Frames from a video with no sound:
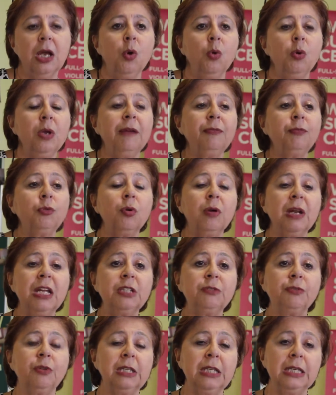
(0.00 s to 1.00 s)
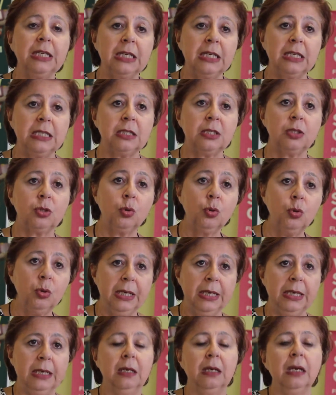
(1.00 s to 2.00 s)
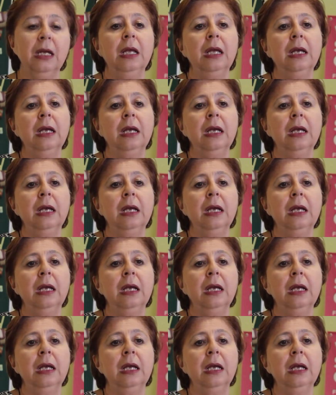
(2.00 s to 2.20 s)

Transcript: We have to arrange for the kids' schooling,